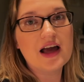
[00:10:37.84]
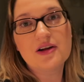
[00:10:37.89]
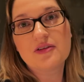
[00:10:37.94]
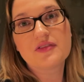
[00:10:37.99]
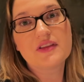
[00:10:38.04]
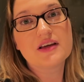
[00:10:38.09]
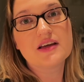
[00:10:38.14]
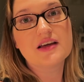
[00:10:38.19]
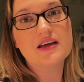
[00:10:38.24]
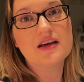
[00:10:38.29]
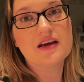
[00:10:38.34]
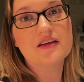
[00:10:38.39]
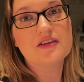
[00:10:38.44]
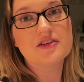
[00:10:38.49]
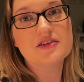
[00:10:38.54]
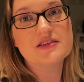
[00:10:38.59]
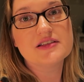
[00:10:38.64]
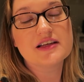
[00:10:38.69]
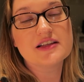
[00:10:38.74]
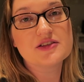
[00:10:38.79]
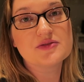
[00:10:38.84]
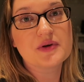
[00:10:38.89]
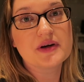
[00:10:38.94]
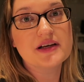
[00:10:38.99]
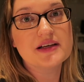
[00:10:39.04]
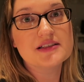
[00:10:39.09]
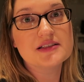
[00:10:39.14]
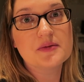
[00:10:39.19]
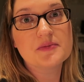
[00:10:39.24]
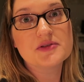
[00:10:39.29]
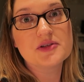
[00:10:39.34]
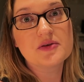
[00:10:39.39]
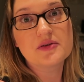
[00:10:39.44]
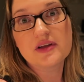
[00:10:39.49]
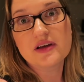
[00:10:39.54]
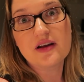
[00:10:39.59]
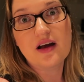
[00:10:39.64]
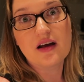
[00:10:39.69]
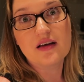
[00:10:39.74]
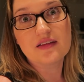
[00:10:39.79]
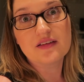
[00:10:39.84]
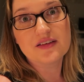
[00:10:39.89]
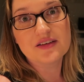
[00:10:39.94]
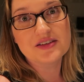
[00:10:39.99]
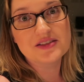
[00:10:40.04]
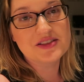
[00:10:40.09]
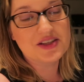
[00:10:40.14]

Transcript: I don't think he understands why he's up so late either.